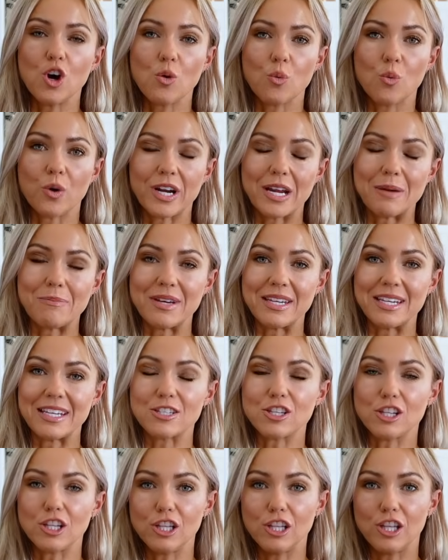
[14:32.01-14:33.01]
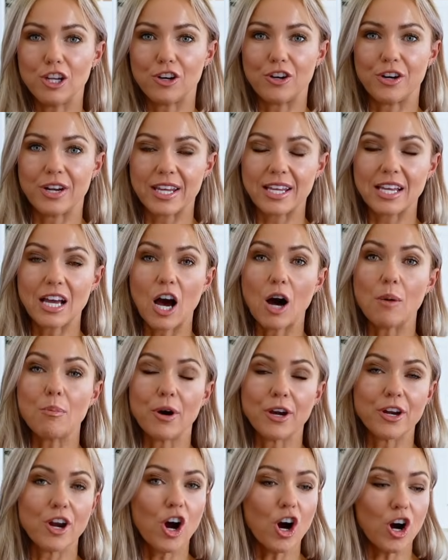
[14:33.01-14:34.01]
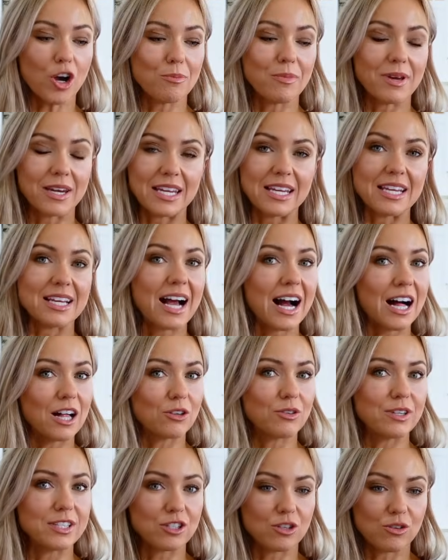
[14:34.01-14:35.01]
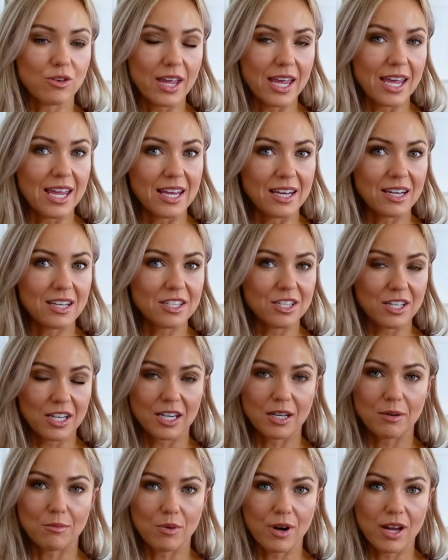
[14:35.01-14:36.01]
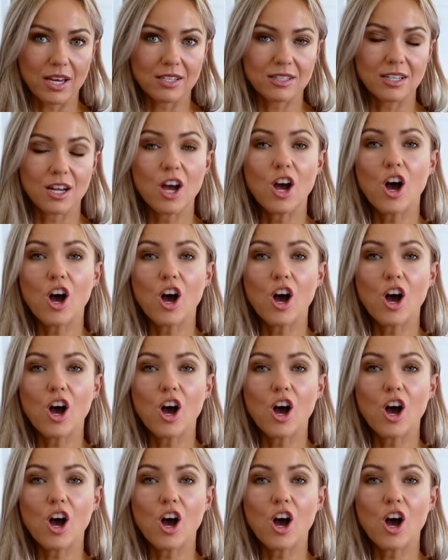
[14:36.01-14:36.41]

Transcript: What I mean is learning about how many calories are in chicken breast,